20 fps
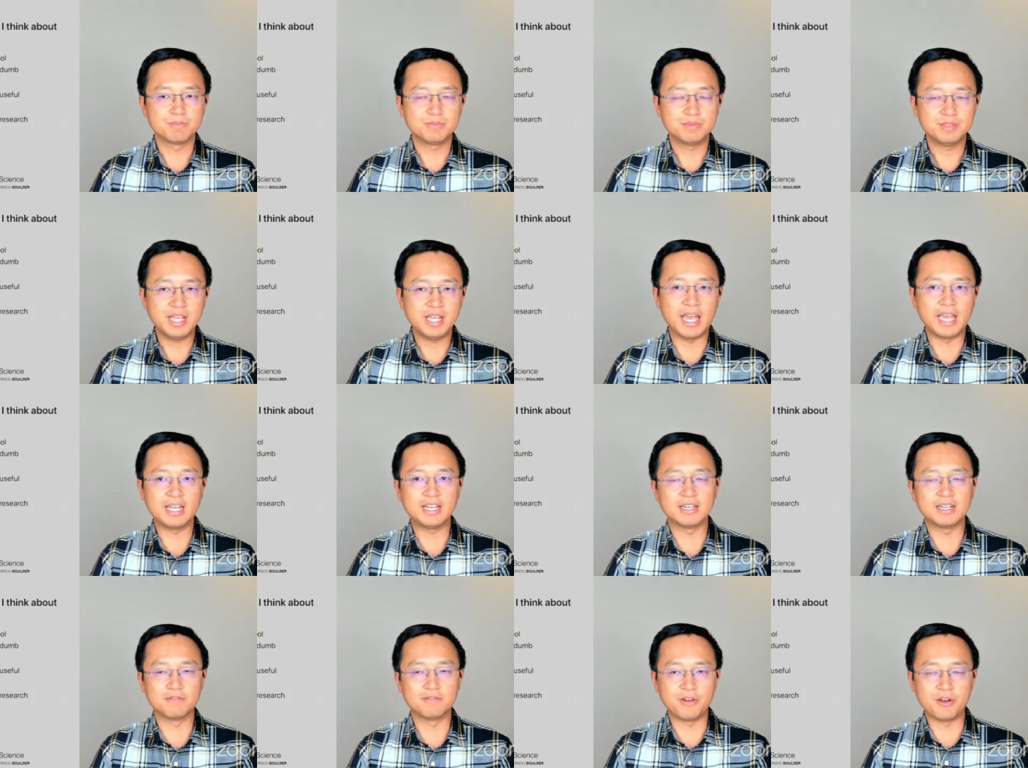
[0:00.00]

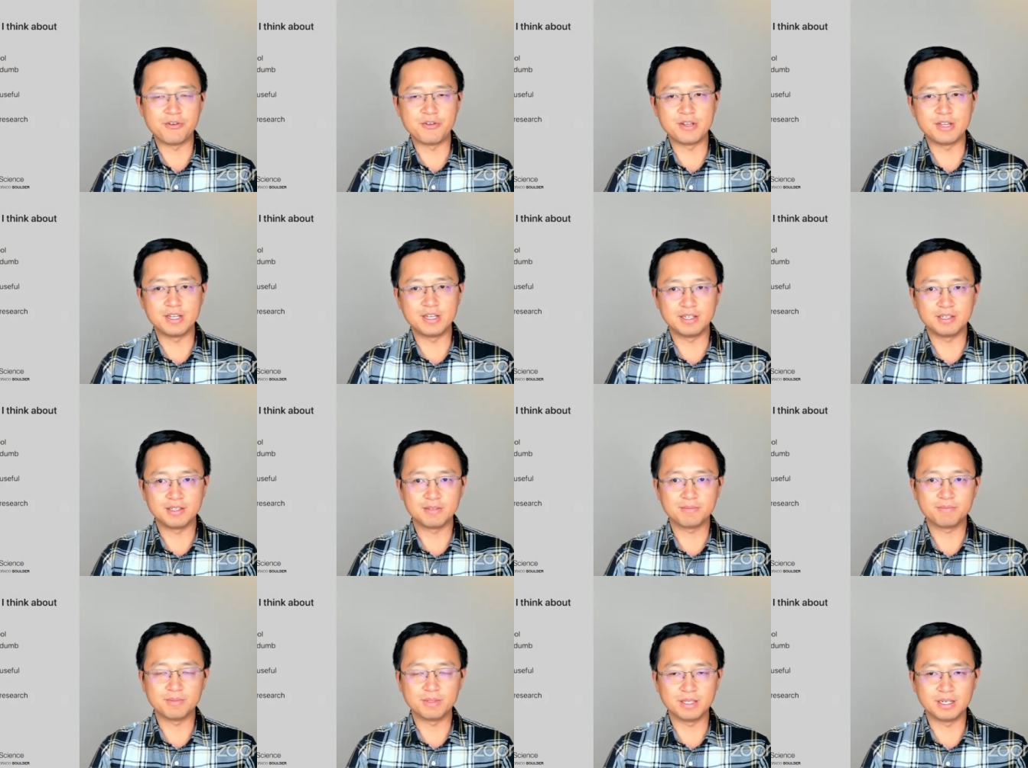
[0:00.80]
take a very
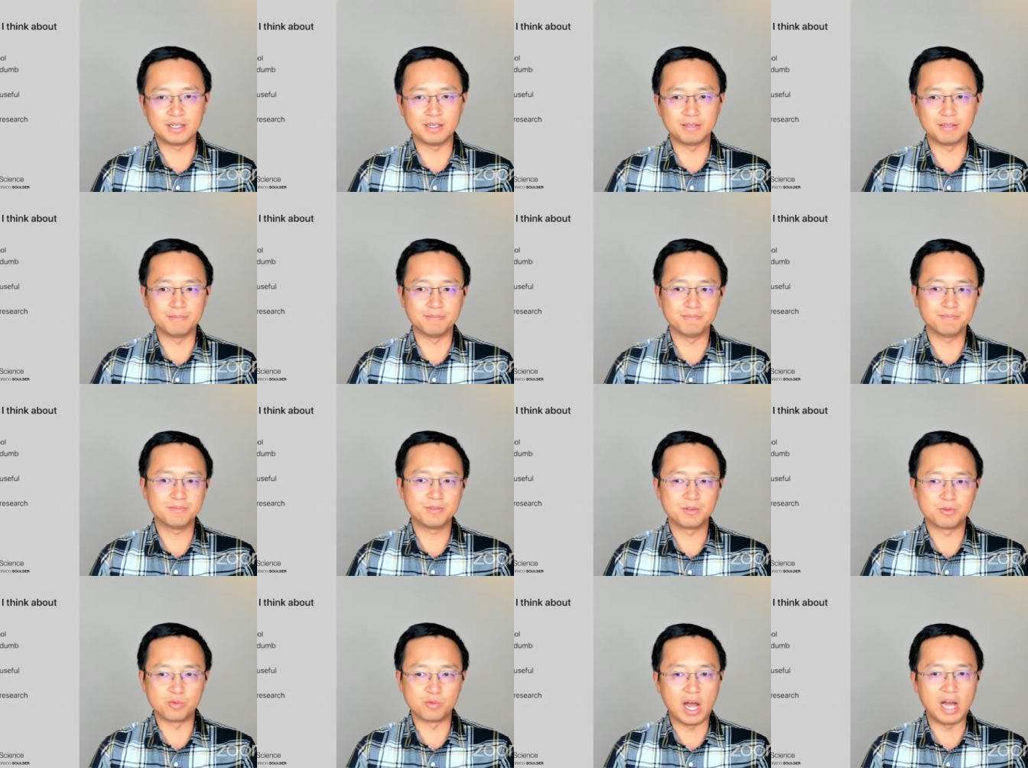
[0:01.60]
um,
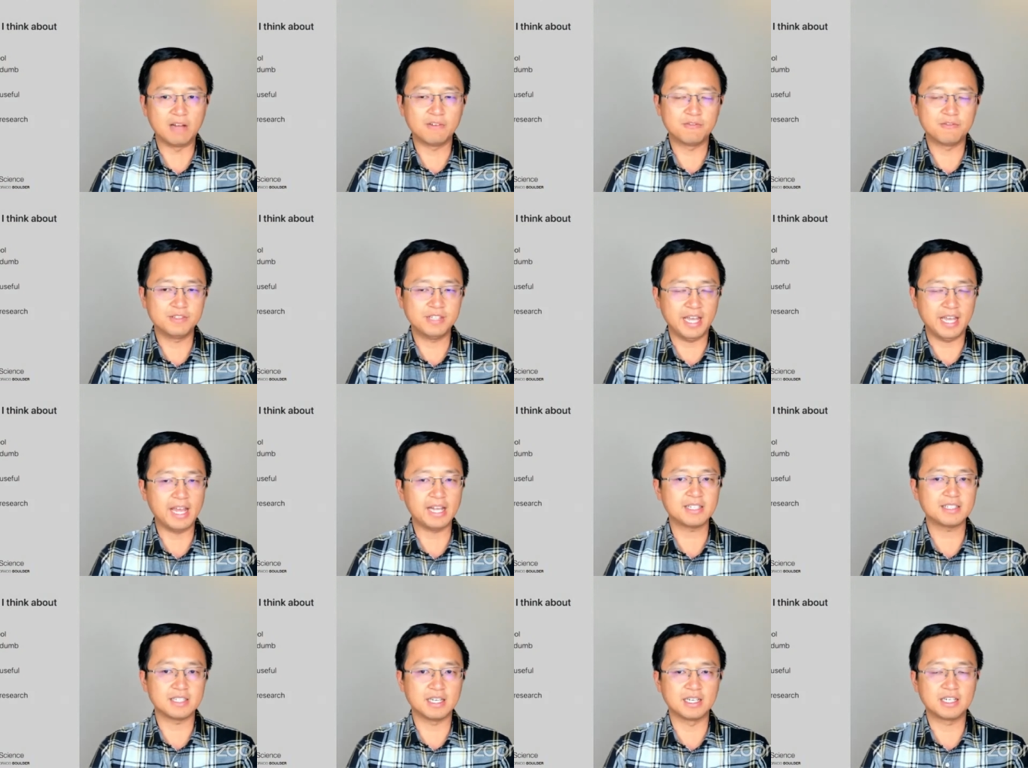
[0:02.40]
rough
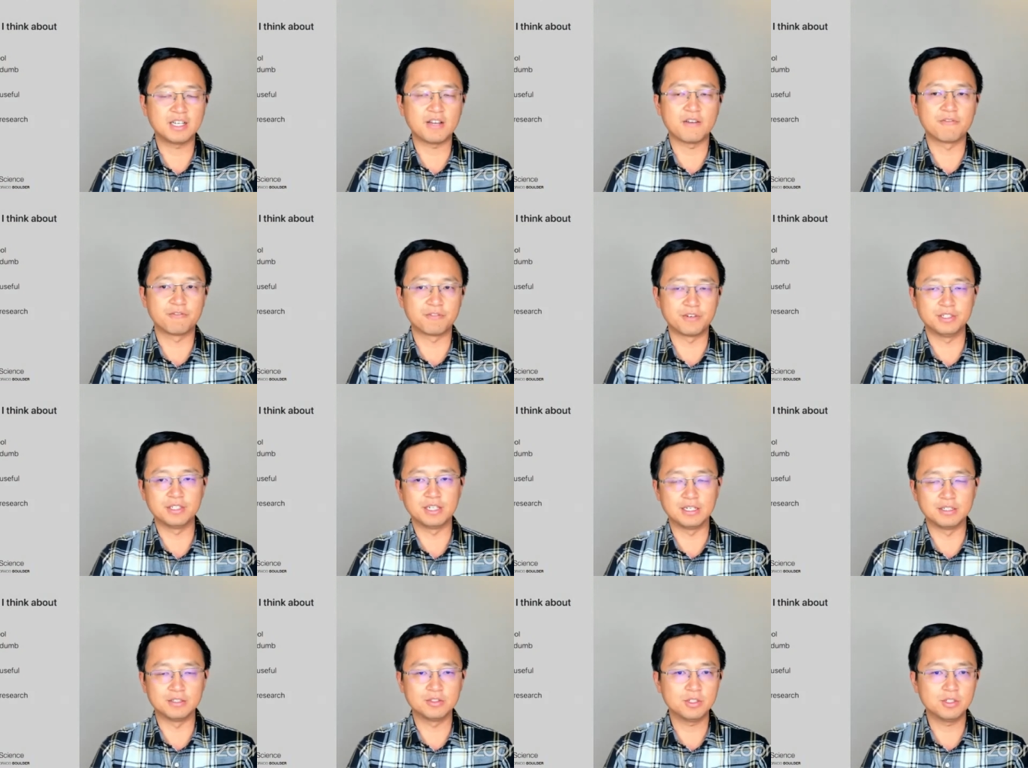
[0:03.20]
text and
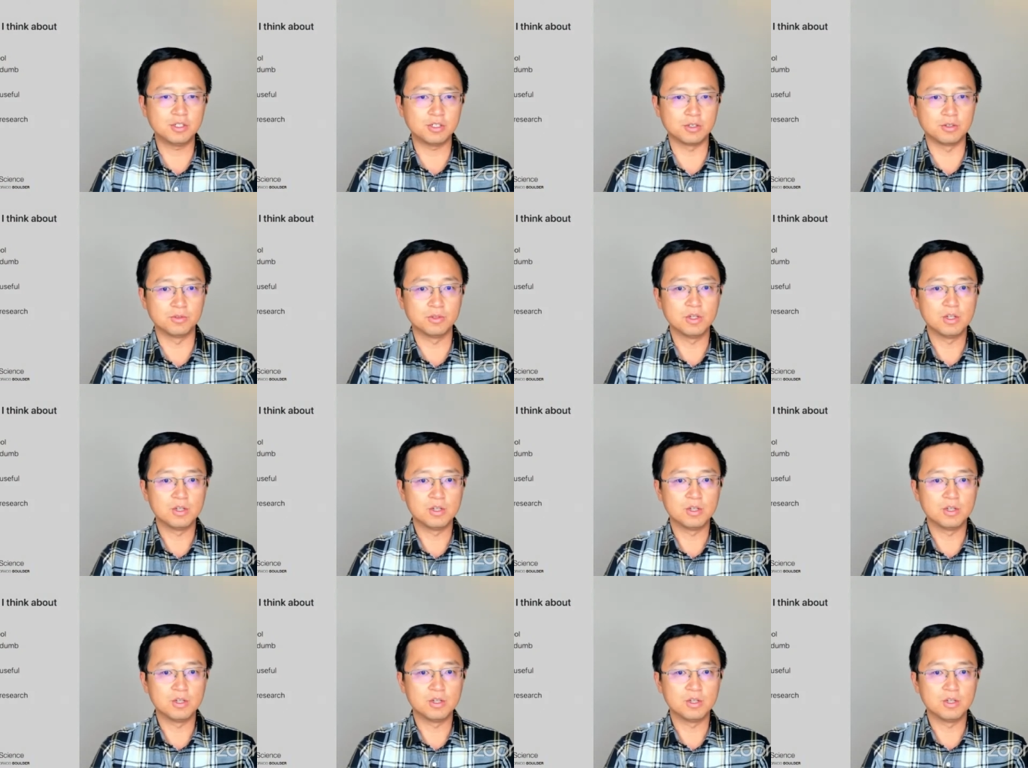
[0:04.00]
convert into